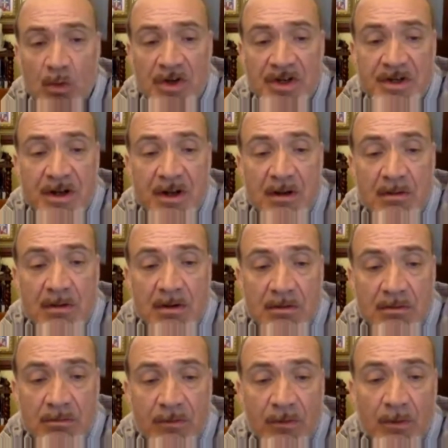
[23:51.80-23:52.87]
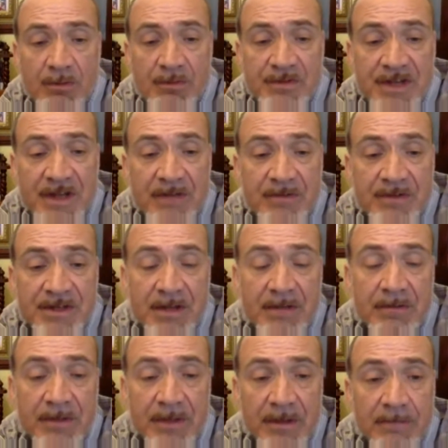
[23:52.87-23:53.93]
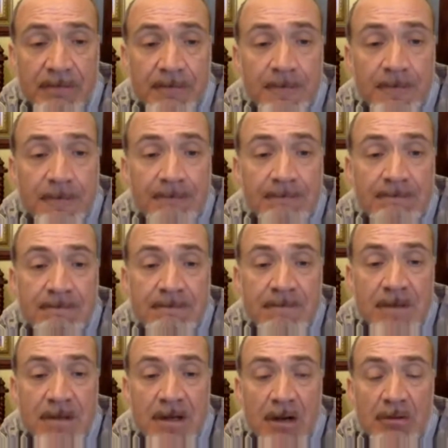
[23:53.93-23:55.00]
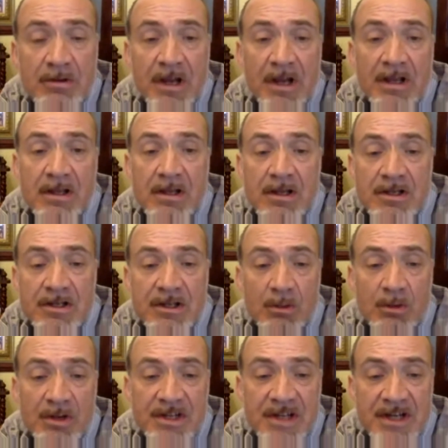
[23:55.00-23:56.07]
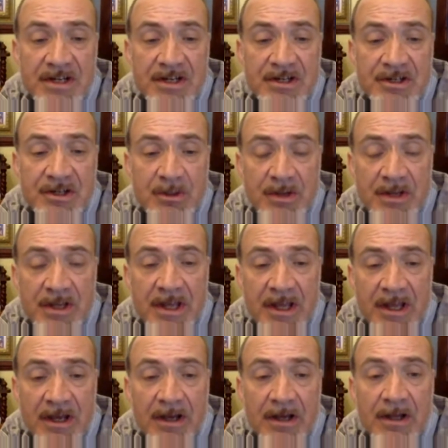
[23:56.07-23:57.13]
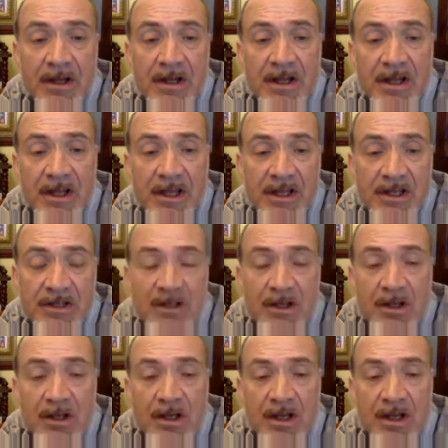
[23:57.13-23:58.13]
which performs the same thing. Okay, so what it's actually doing here is,